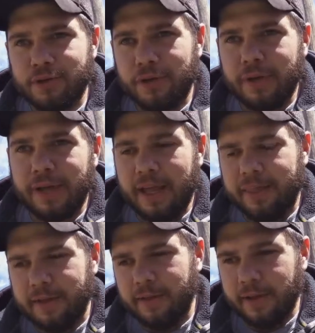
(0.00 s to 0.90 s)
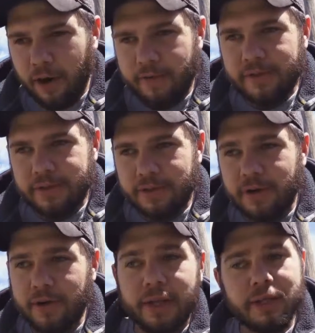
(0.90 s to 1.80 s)
shoot and ethically harvest the
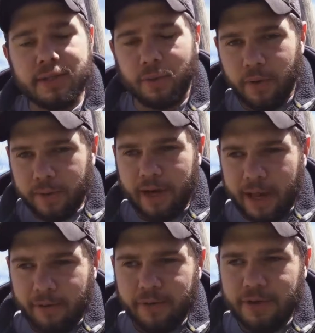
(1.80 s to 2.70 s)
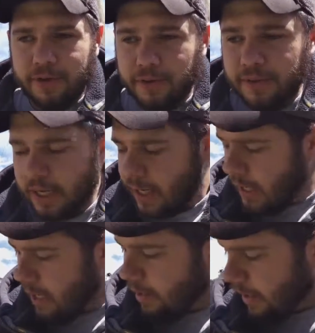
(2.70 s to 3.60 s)
turkey is the one that I would use.
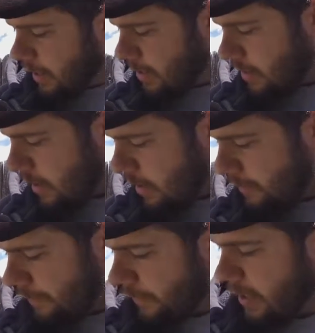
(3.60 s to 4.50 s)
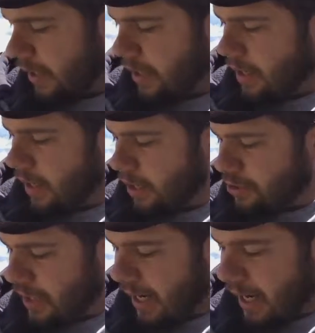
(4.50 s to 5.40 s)
Like I said,
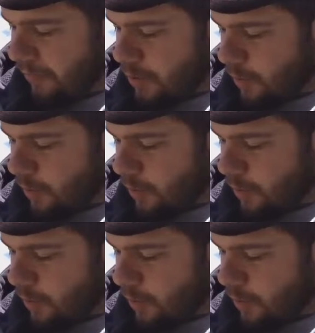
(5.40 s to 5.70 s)
1.5 inch is